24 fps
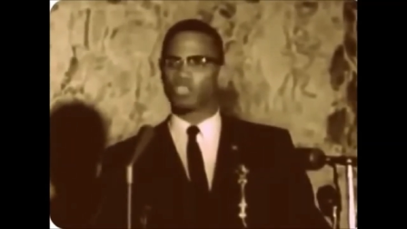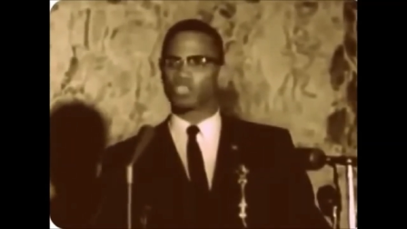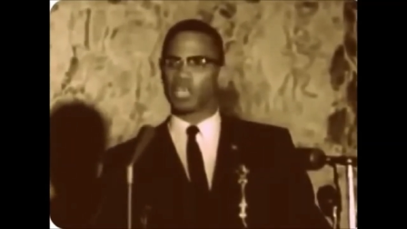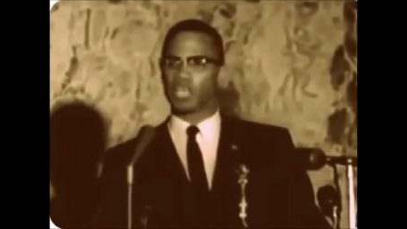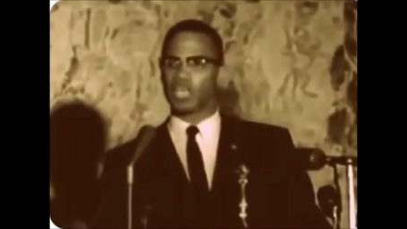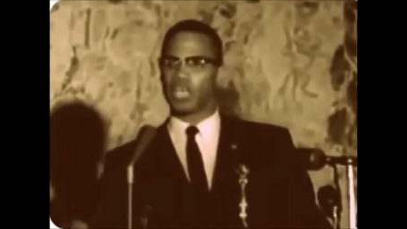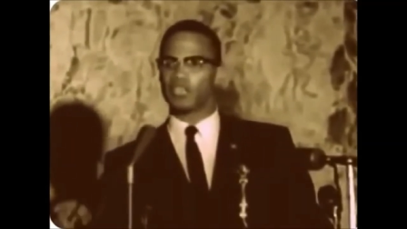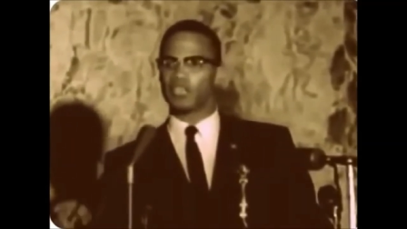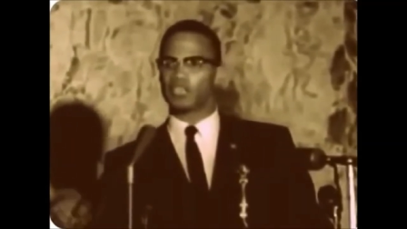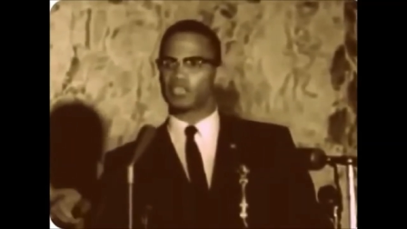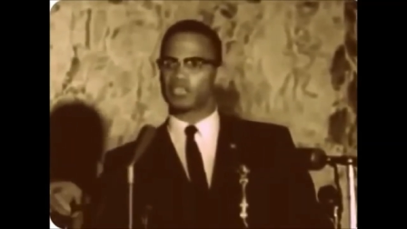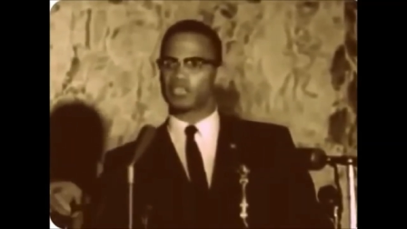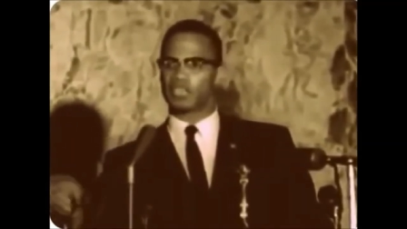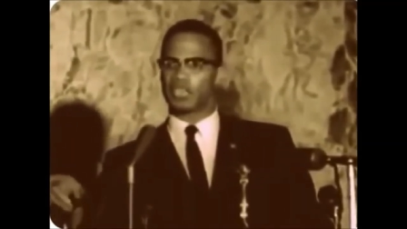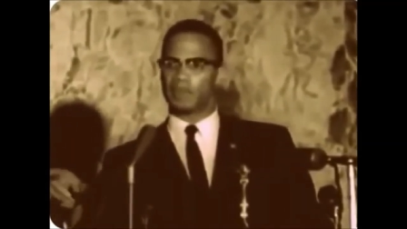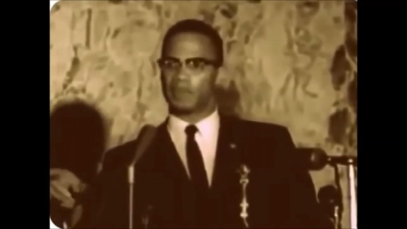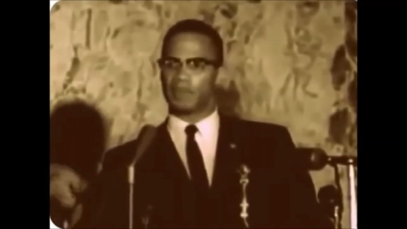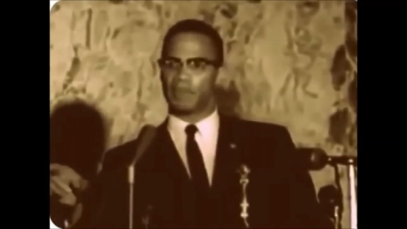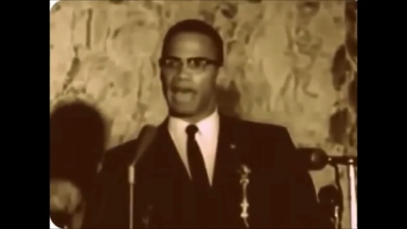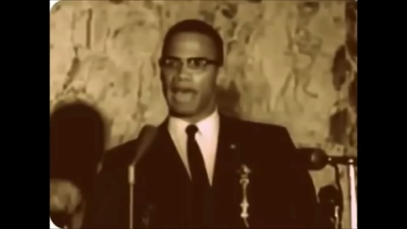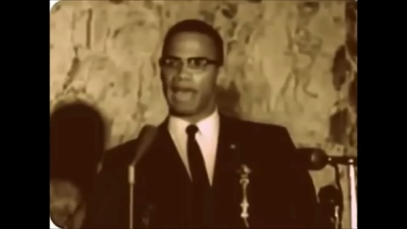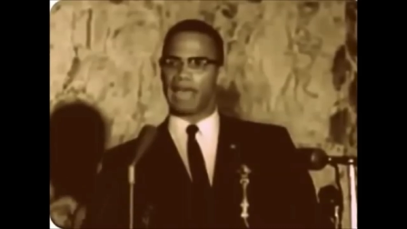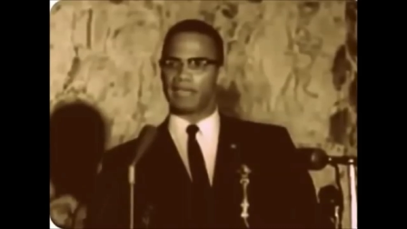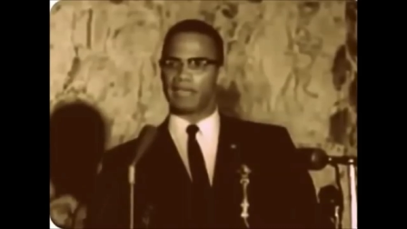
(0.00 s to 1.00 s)
we change
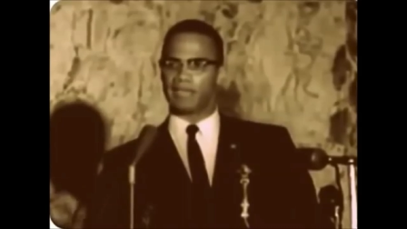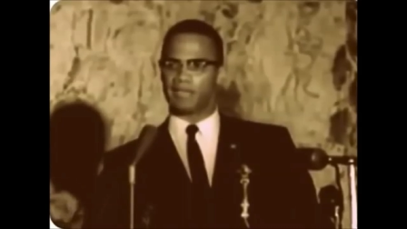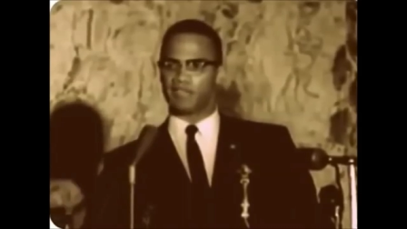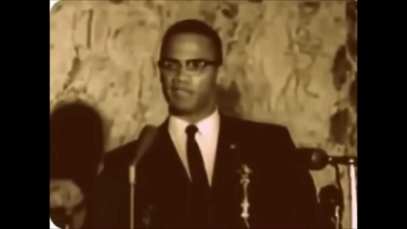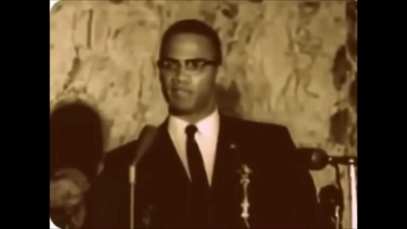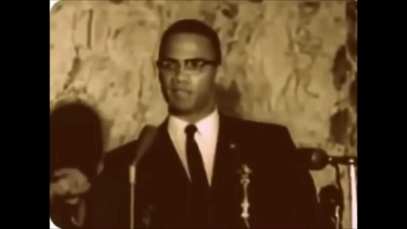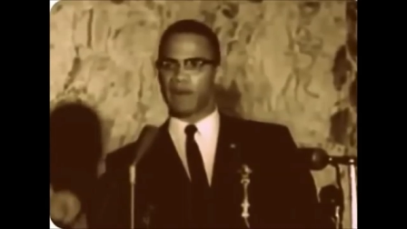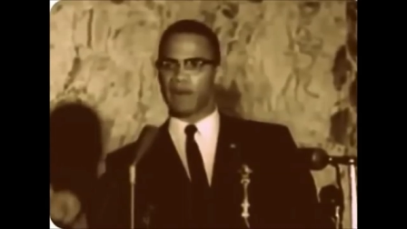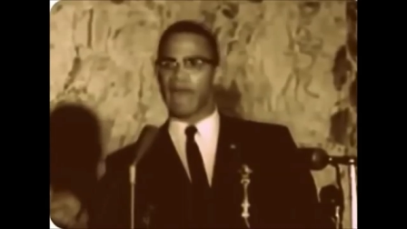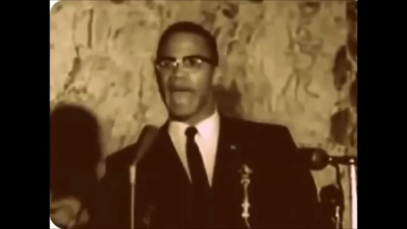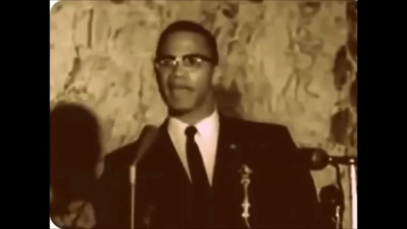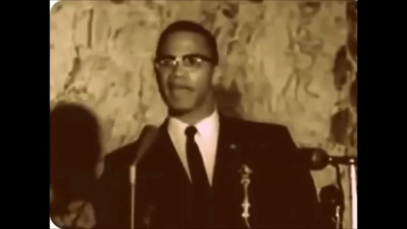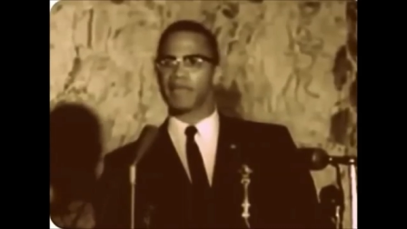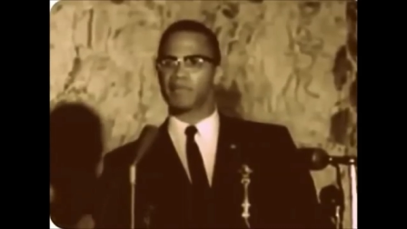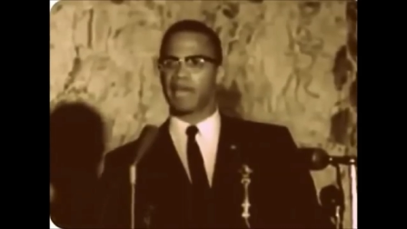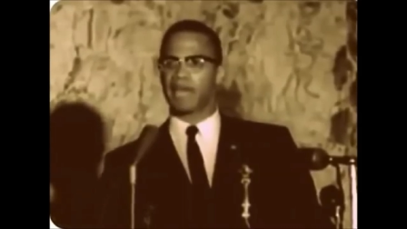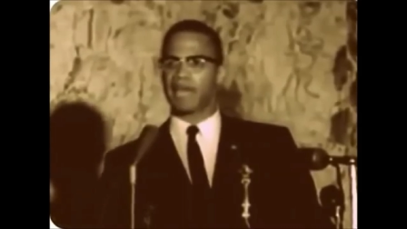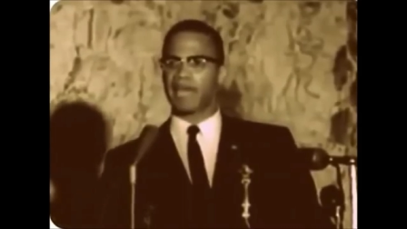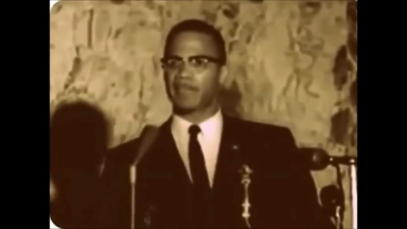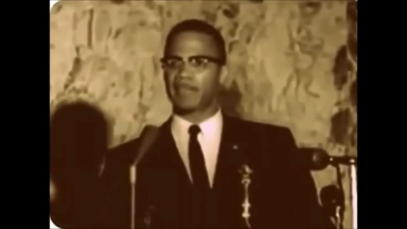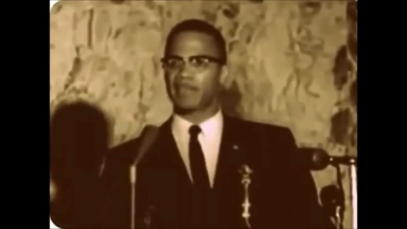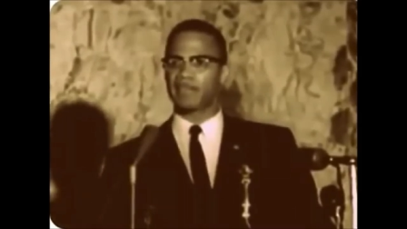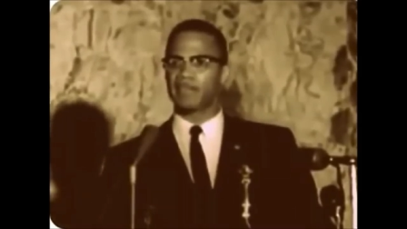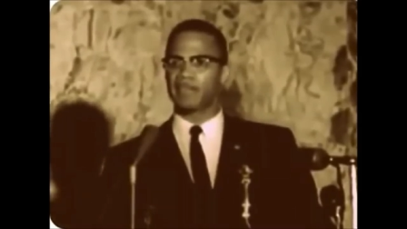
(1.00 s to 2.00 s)
the mind of the
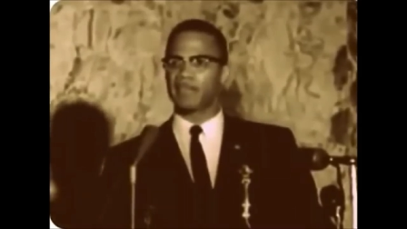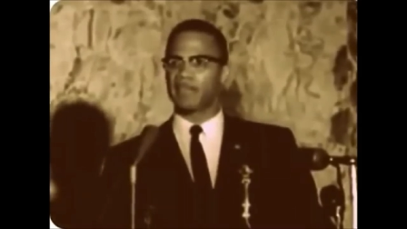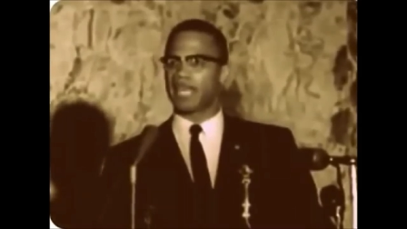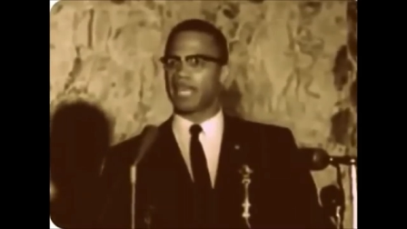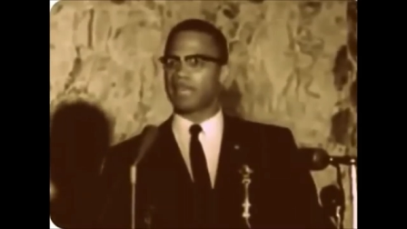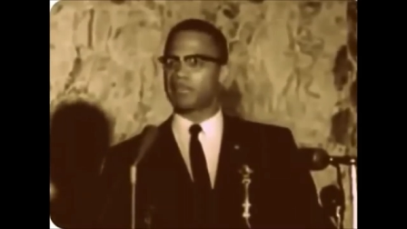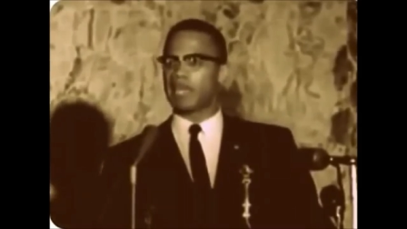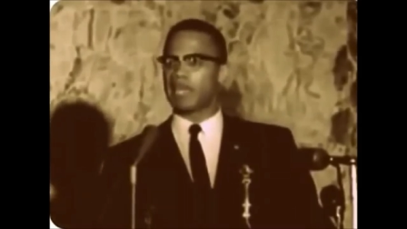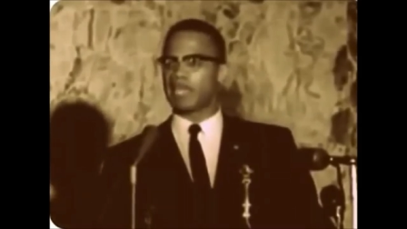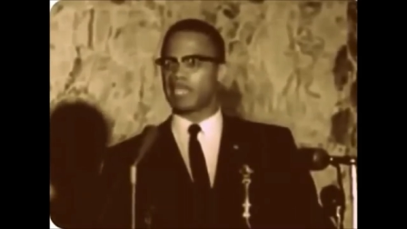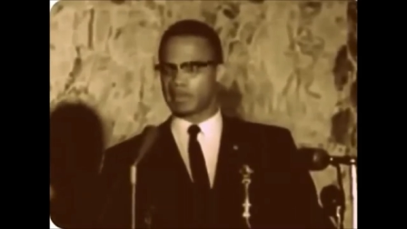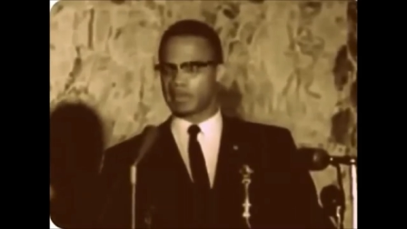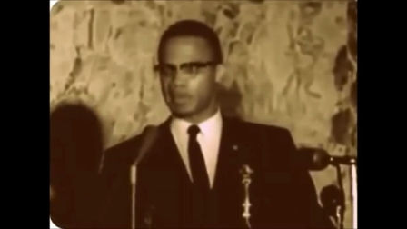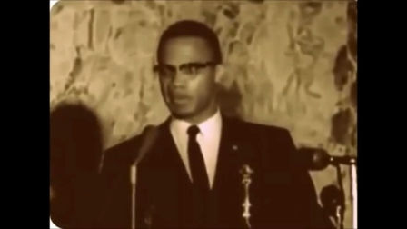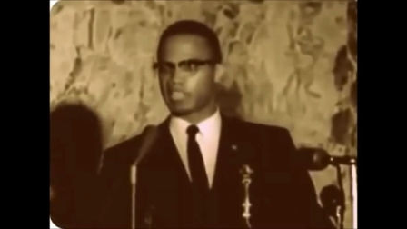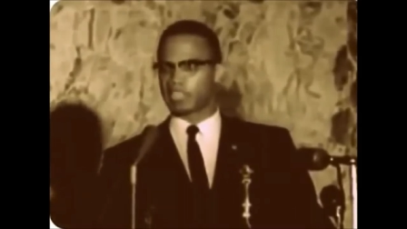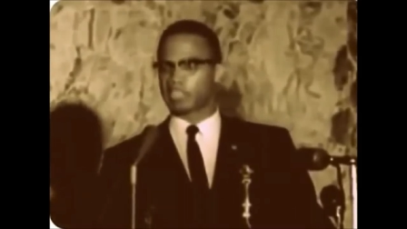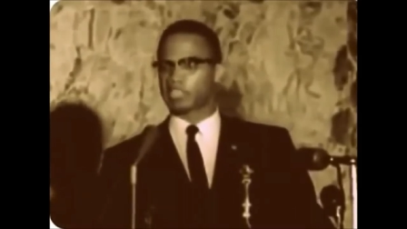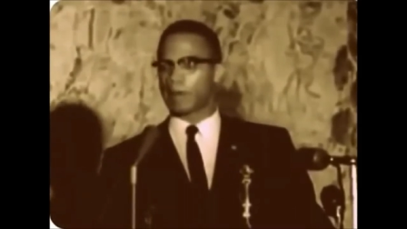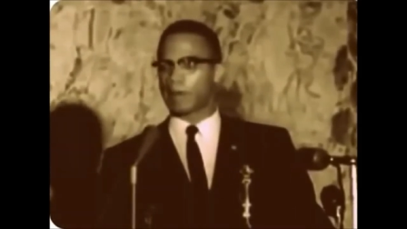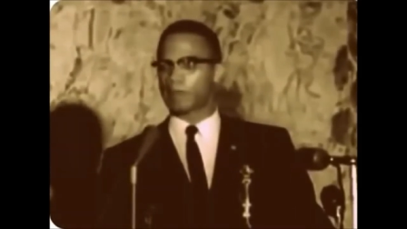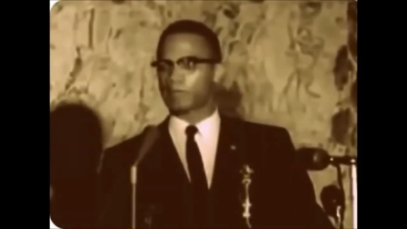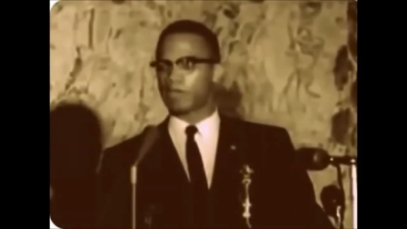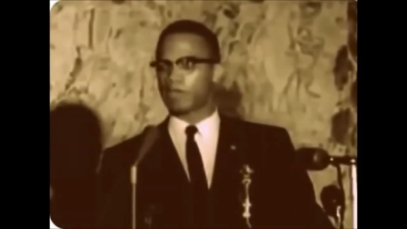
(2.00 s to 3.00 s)
black man and make
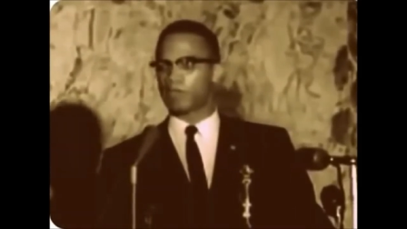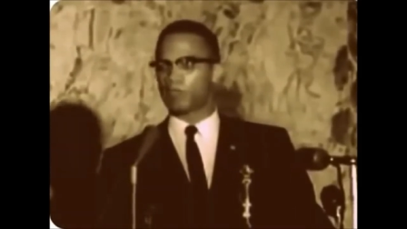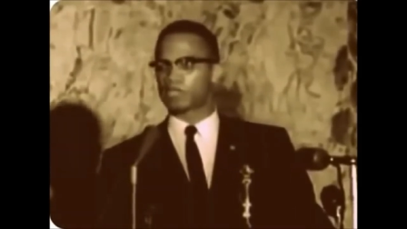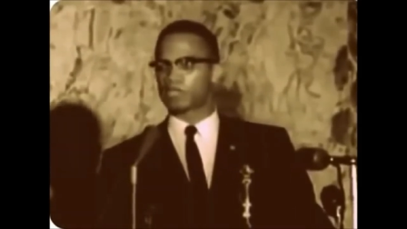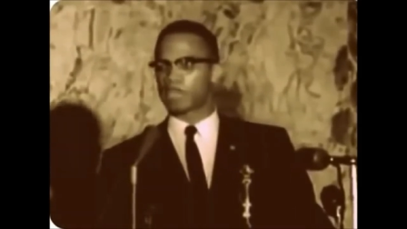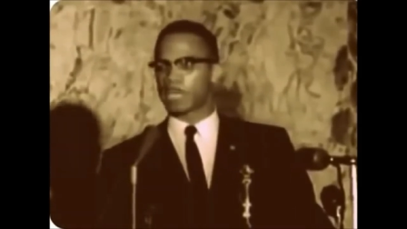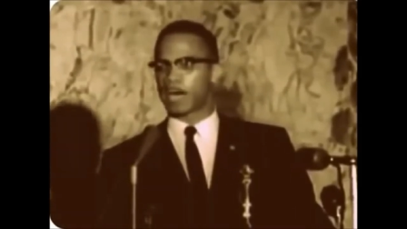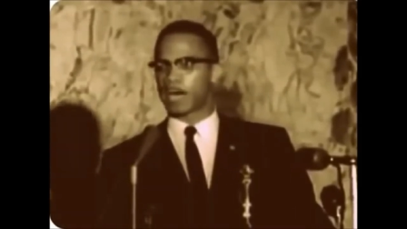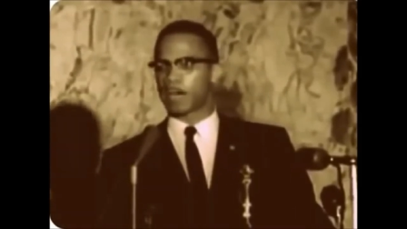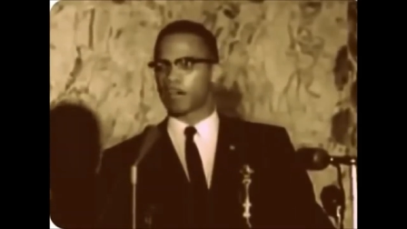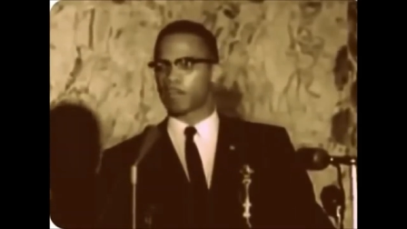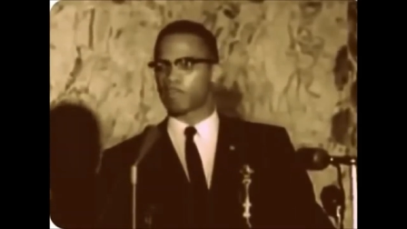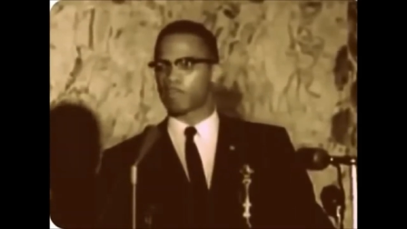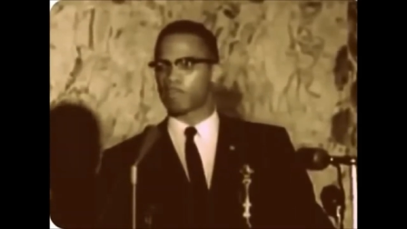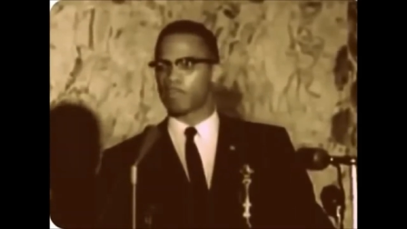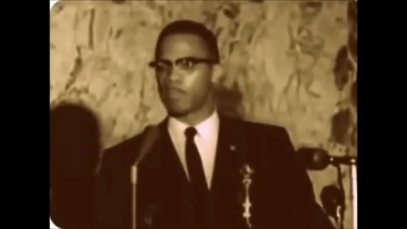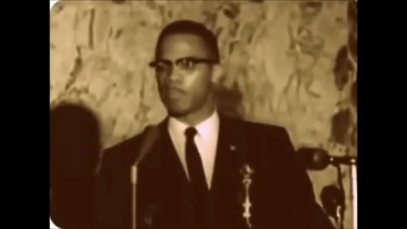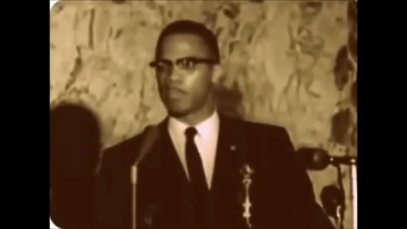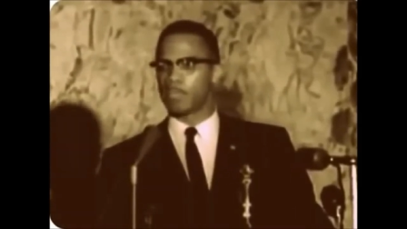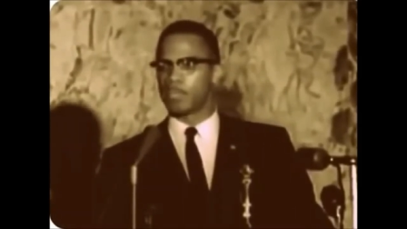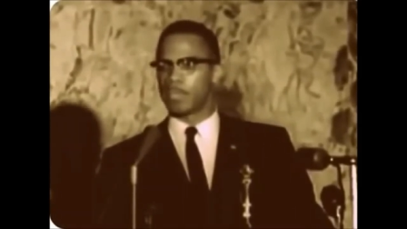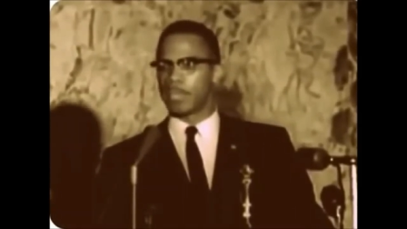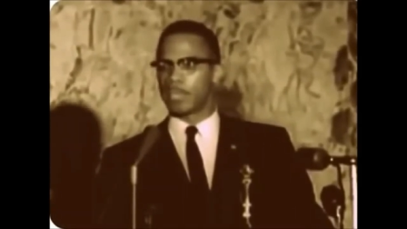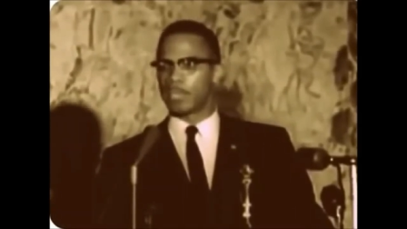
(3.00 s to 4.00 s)
him accept
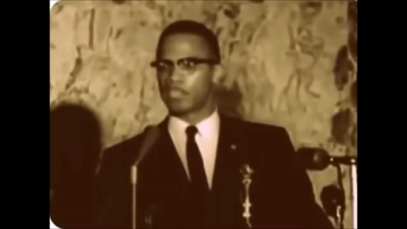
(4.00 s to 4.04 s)
himself.